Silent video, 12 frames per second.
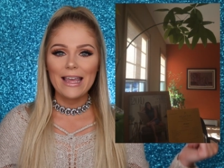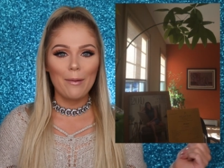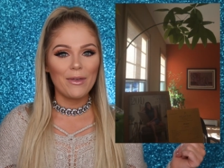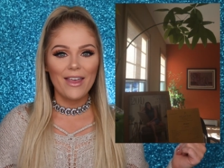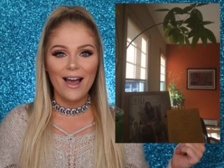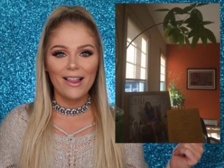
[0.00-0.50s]

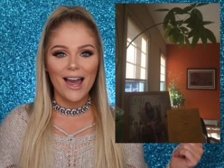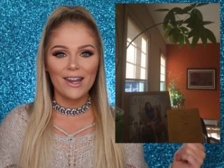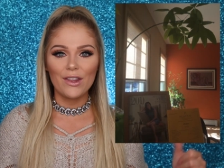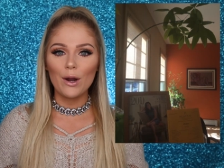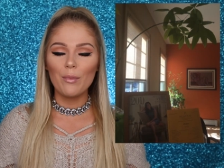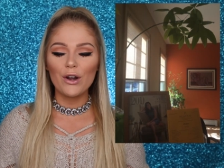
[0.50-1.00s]
get me the hell
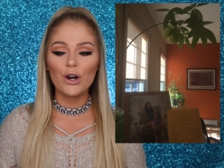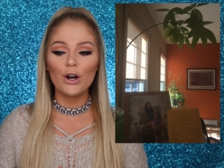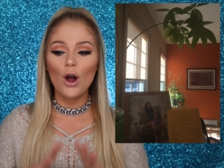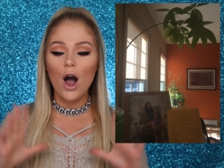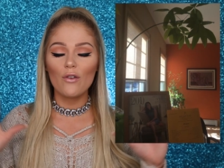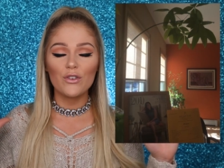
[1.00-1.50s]
out of there but
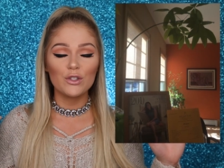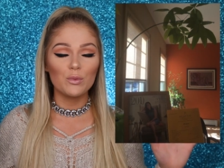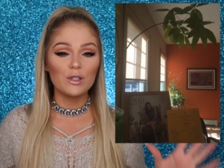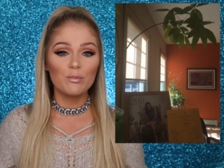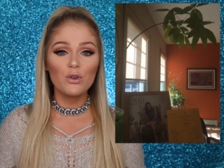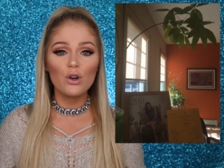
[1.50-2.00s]
her office
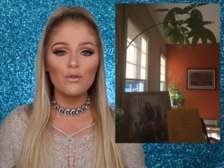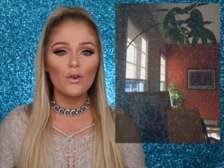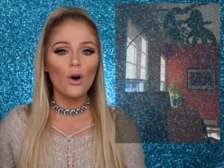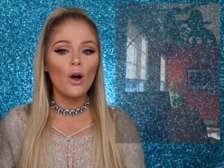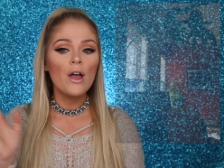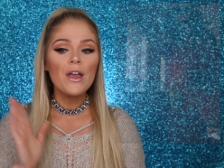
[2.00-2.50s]
was
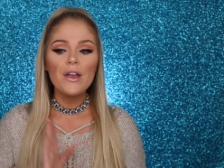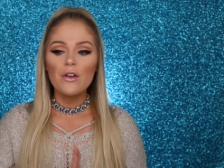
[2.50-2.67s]
beautiful